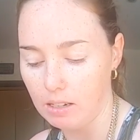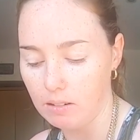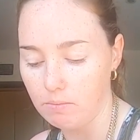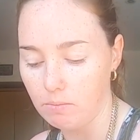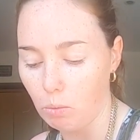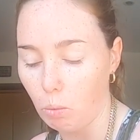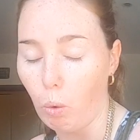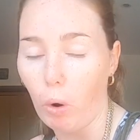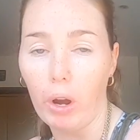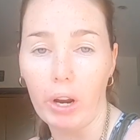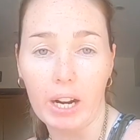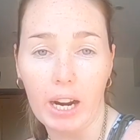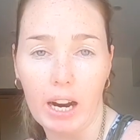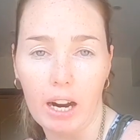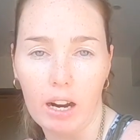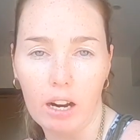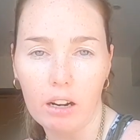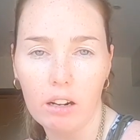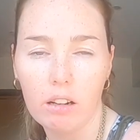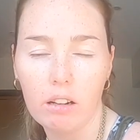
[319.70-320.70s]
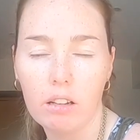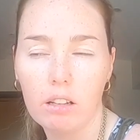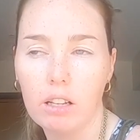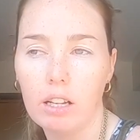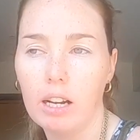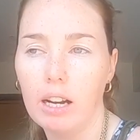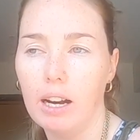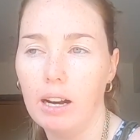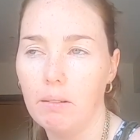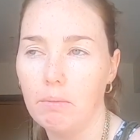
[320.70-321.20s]
work hard.
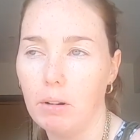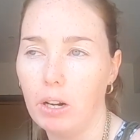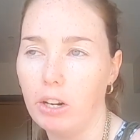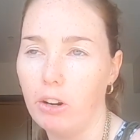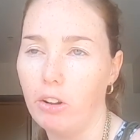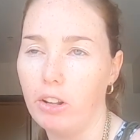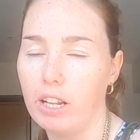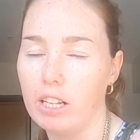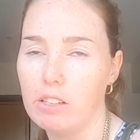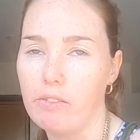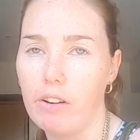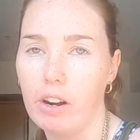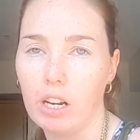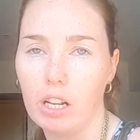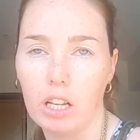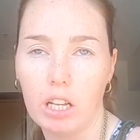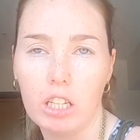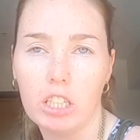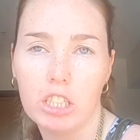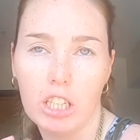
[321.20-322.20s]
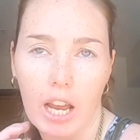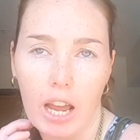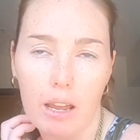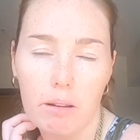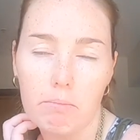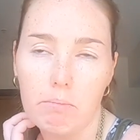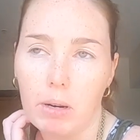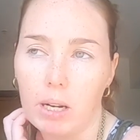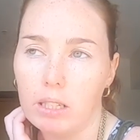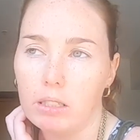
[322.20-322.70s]
I know that's very cliche,
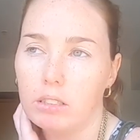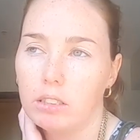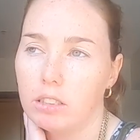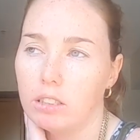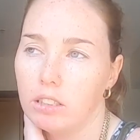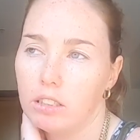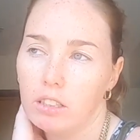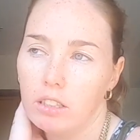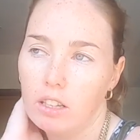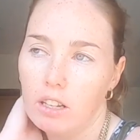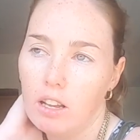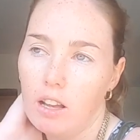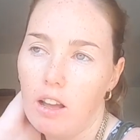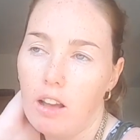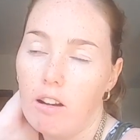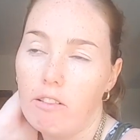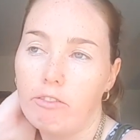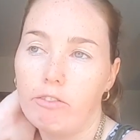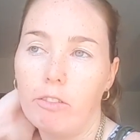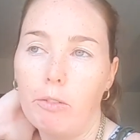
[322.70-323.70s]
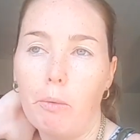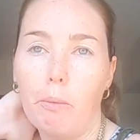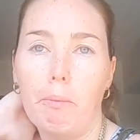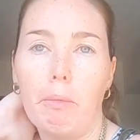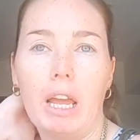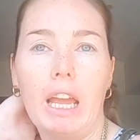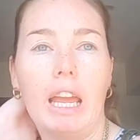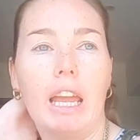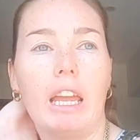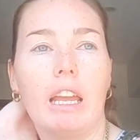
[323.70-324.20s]
but for
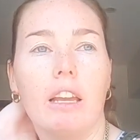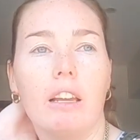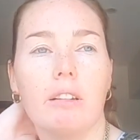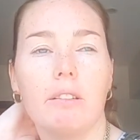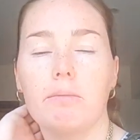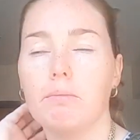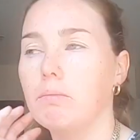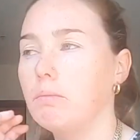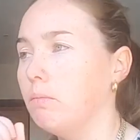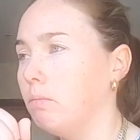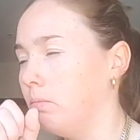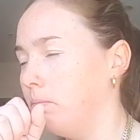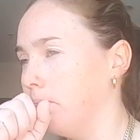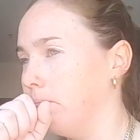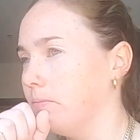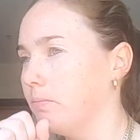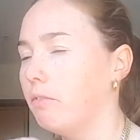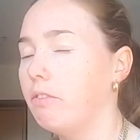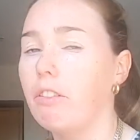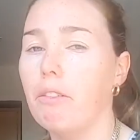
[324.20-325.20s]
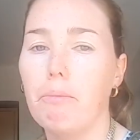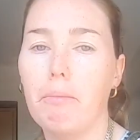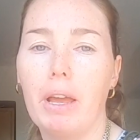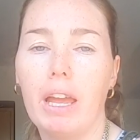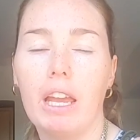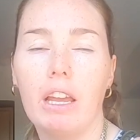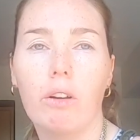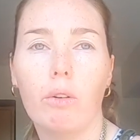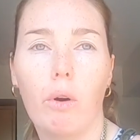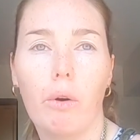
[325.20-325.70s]
me
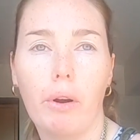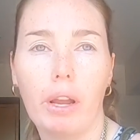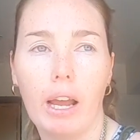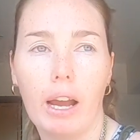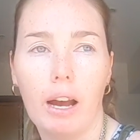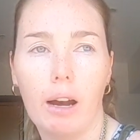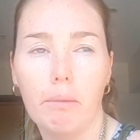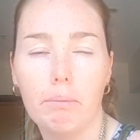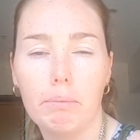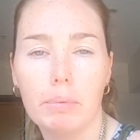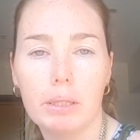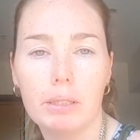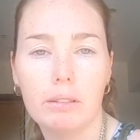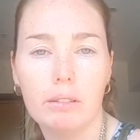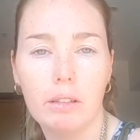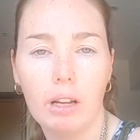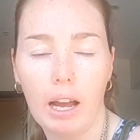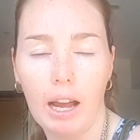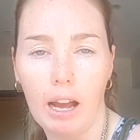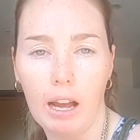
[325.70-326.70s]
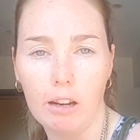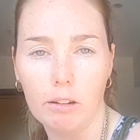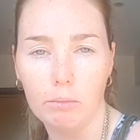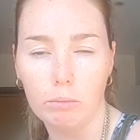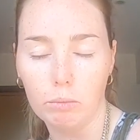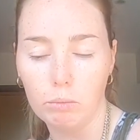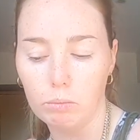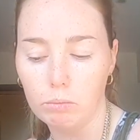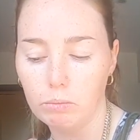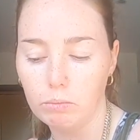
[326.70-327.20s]
growing up,
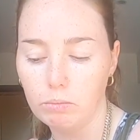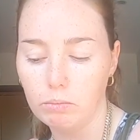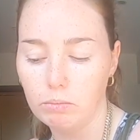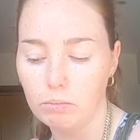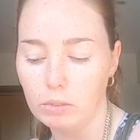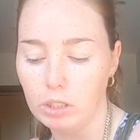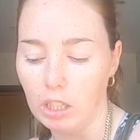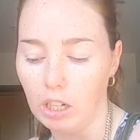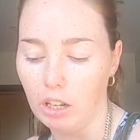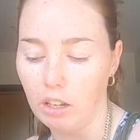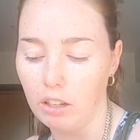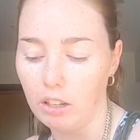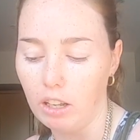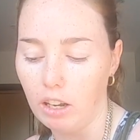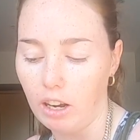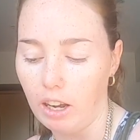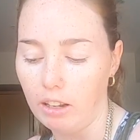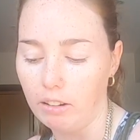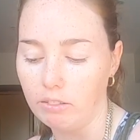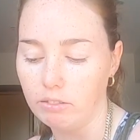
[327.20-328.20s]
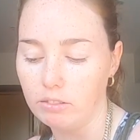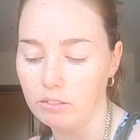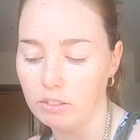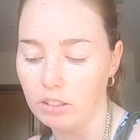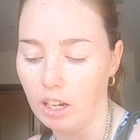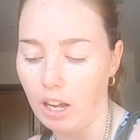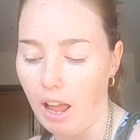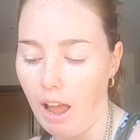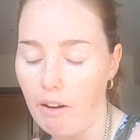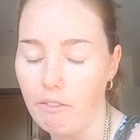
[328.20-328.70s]
I
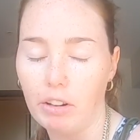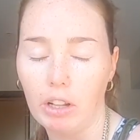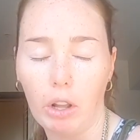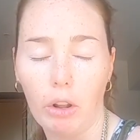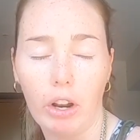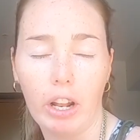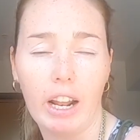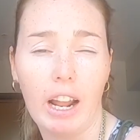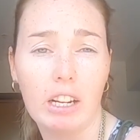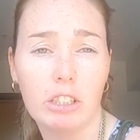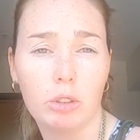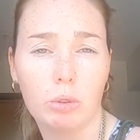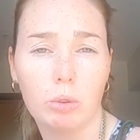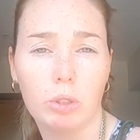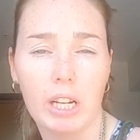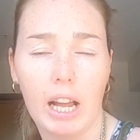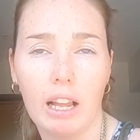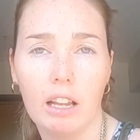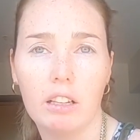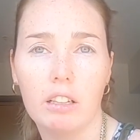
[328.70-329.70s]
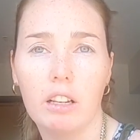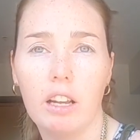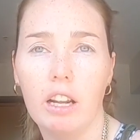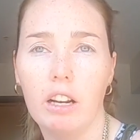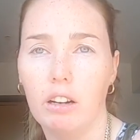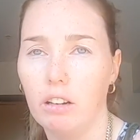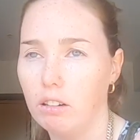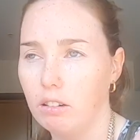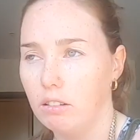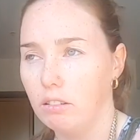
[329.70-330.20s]
have a lot of natural talent,
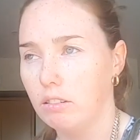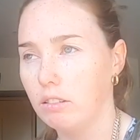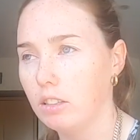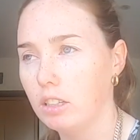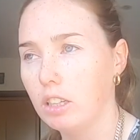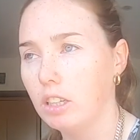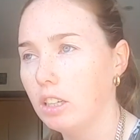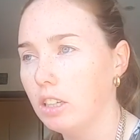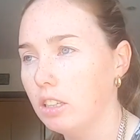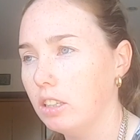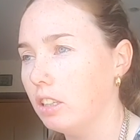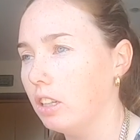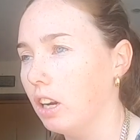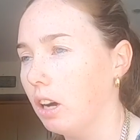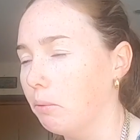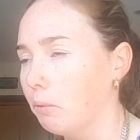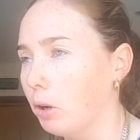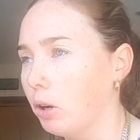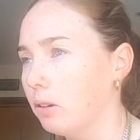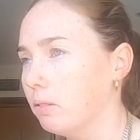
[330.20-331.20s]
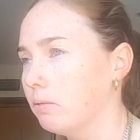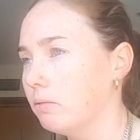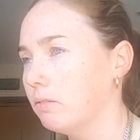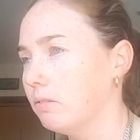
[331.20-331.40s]
and I'm not